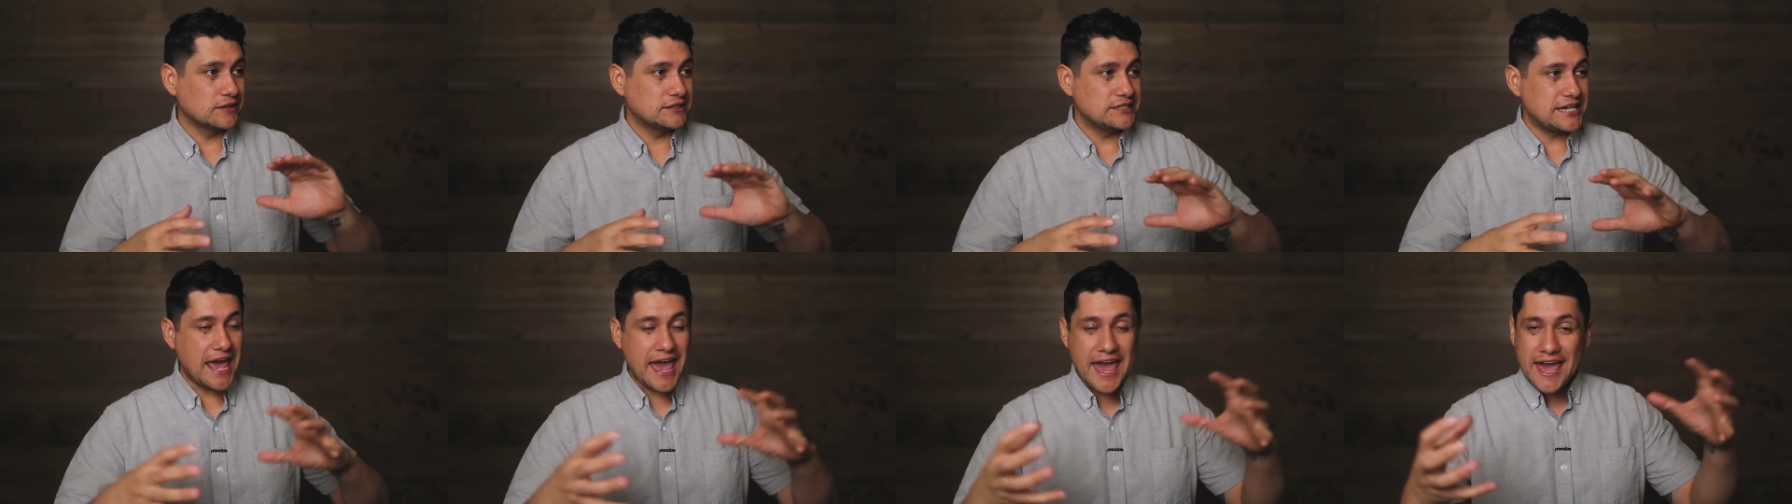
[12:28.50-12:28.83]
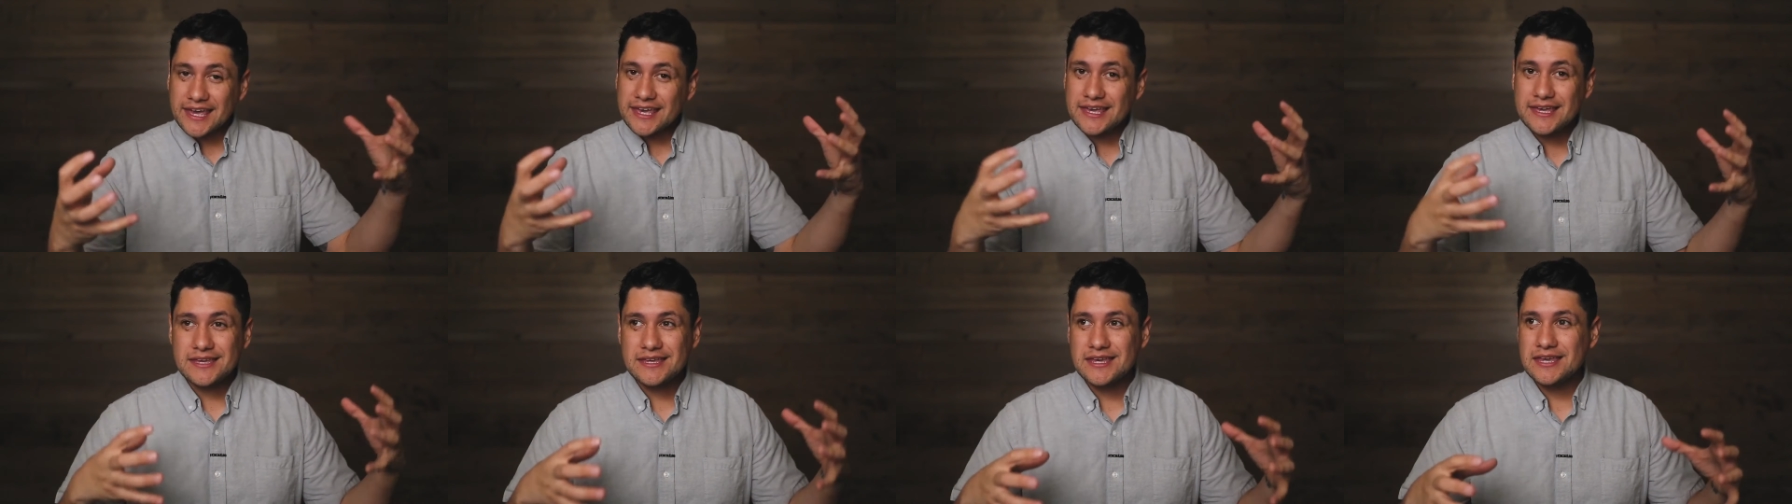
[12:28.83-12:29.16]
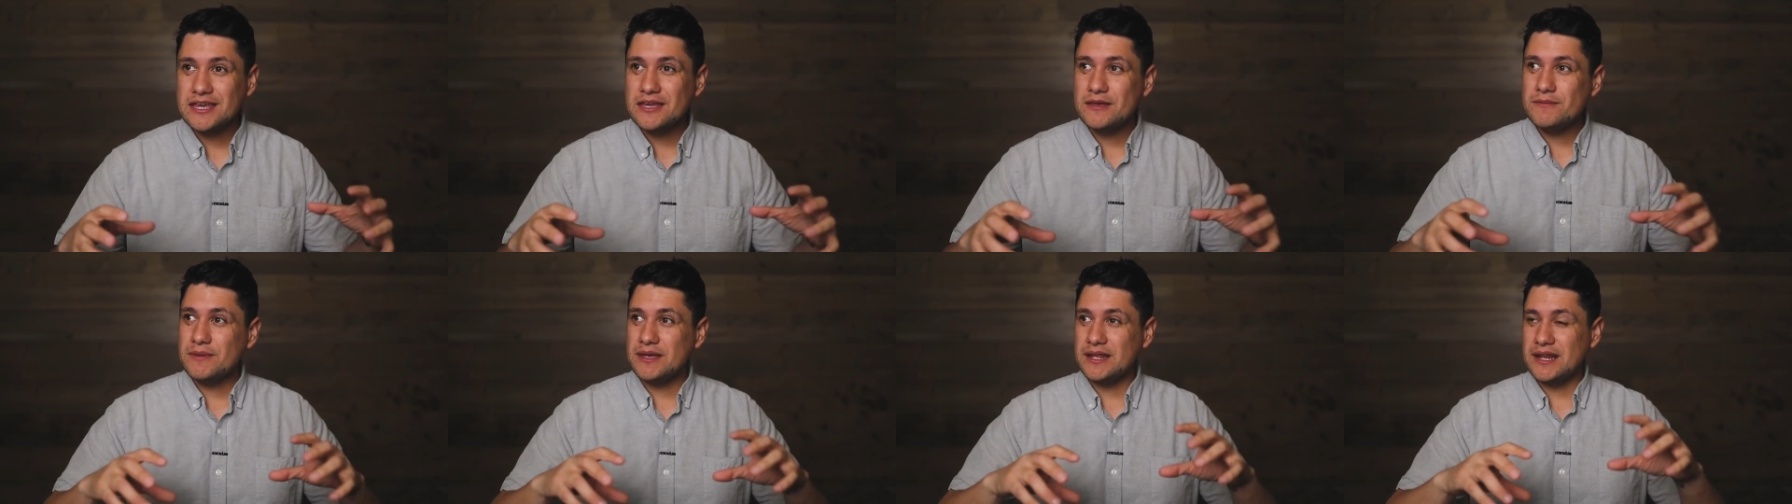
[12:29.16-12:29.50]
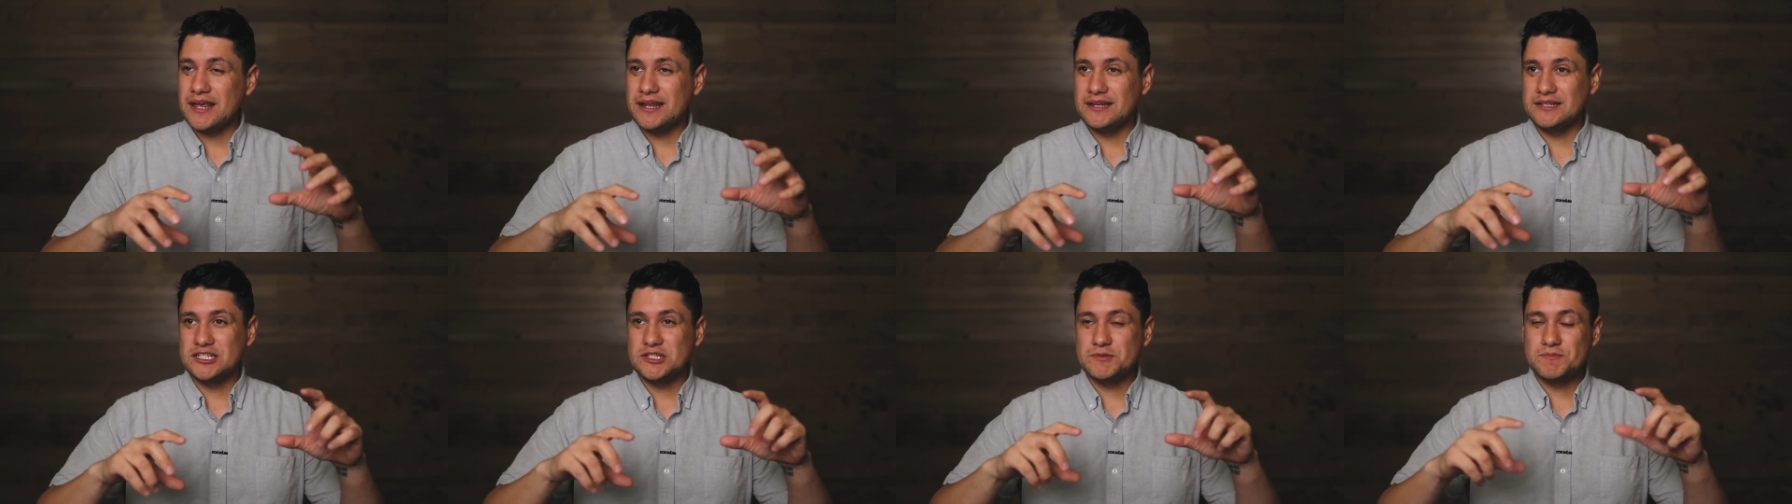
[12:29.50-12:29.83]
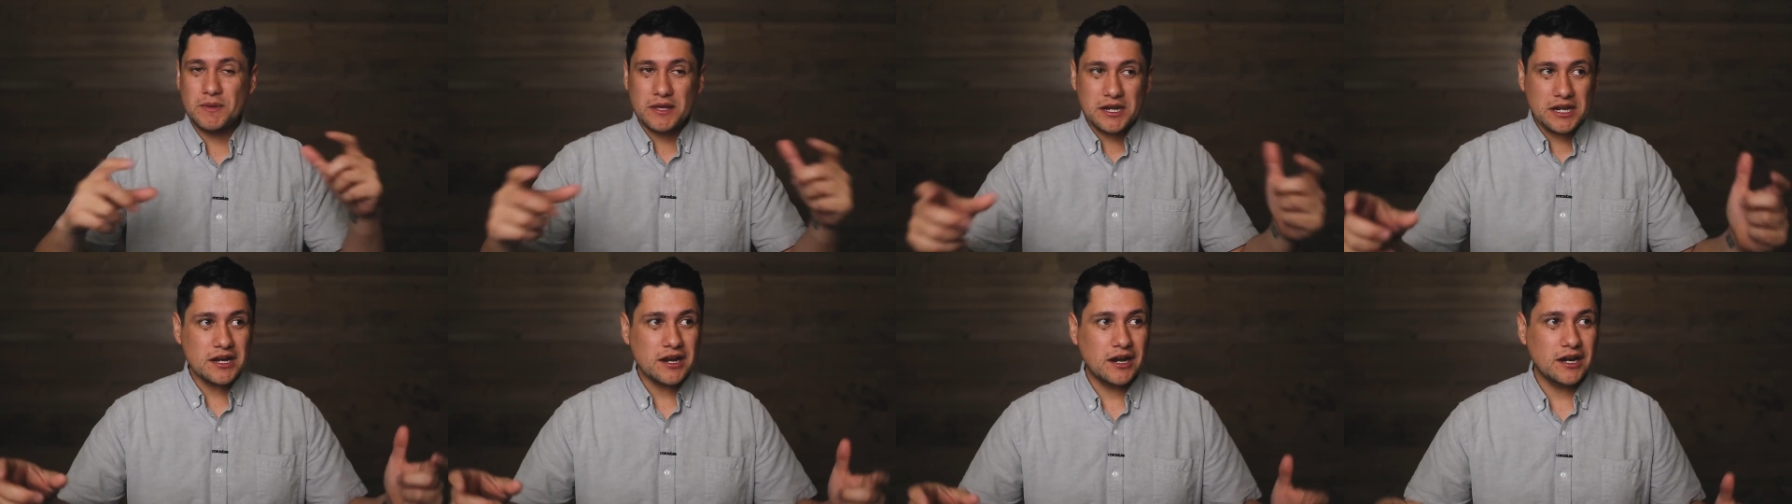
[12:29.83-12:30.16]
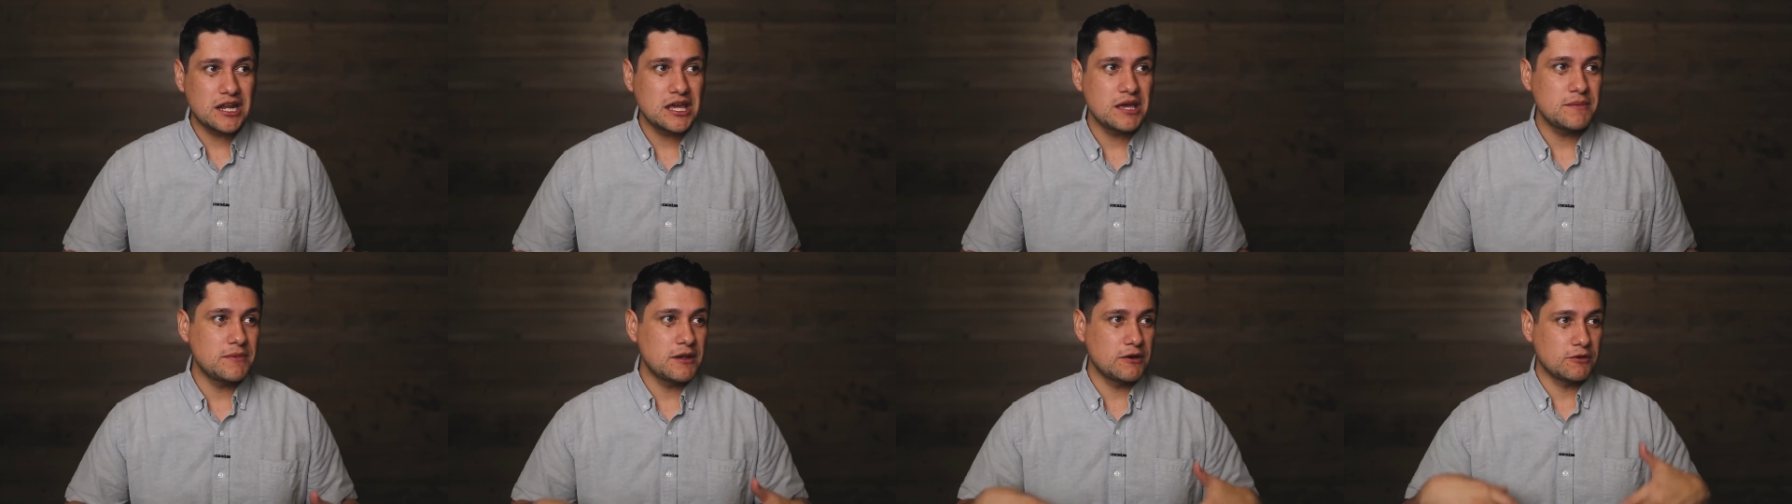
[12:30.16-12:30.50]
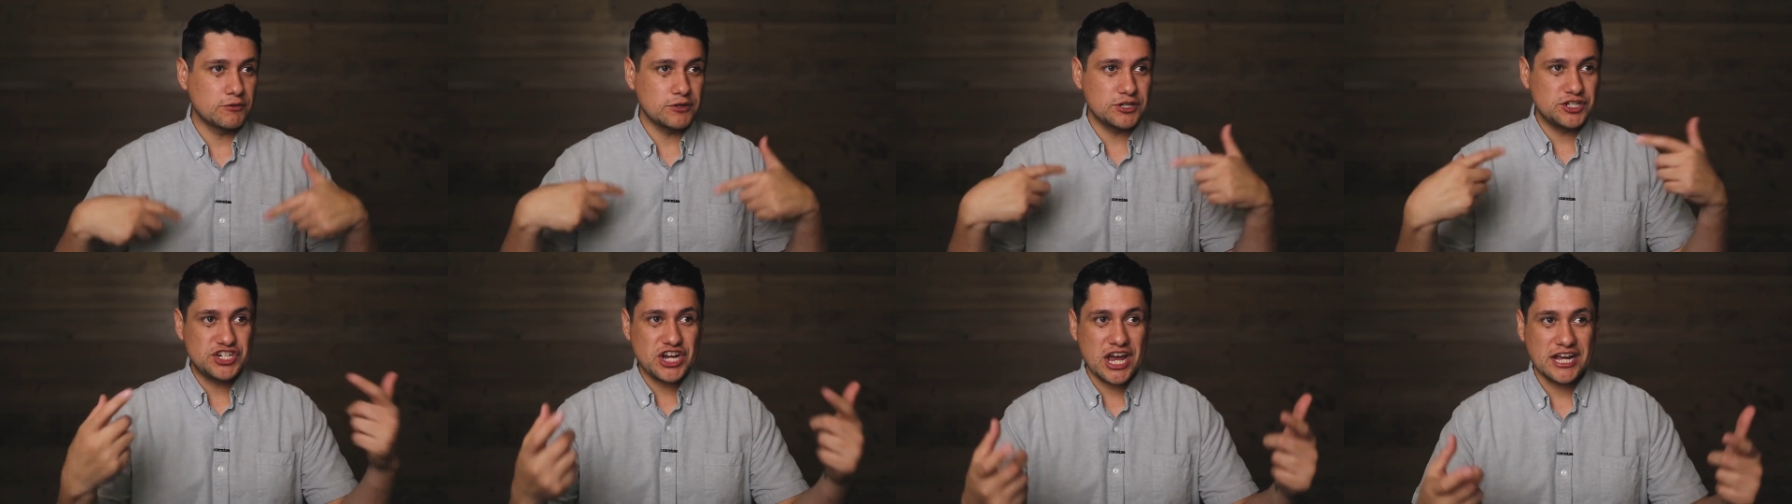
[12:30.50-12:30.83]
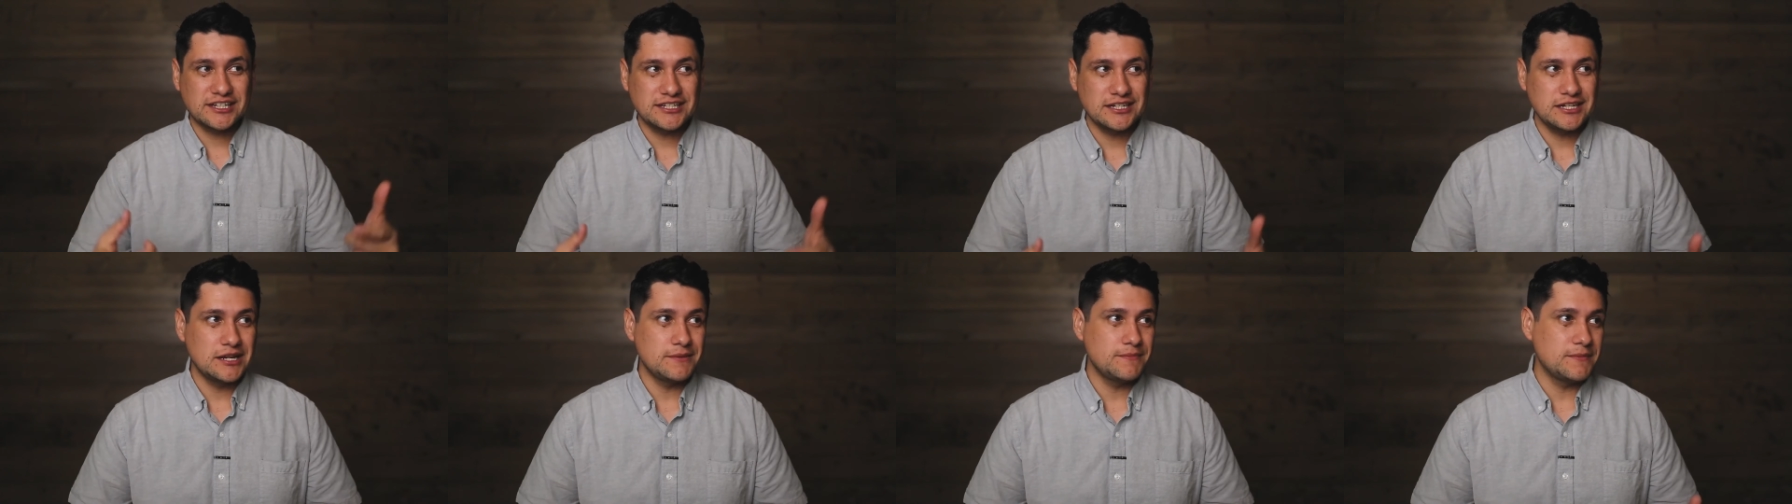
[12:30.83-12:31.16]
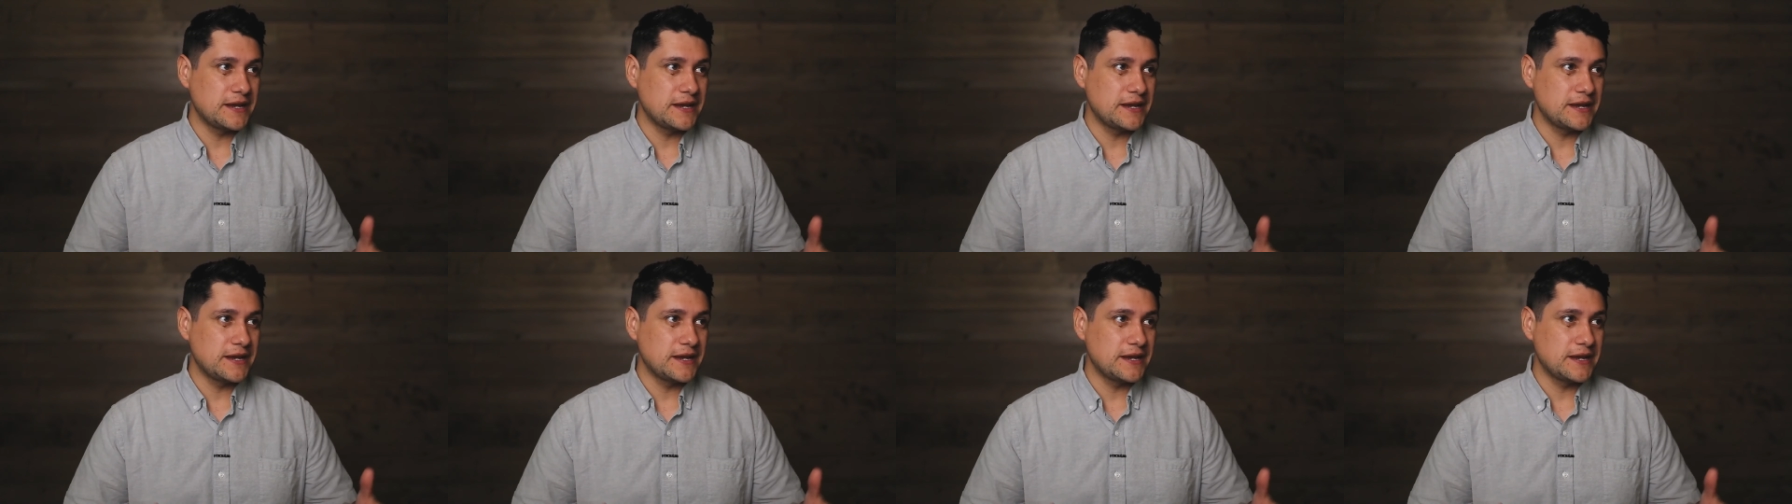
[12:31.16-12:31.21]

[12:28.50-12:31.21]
taking him and spitting on him and rejecting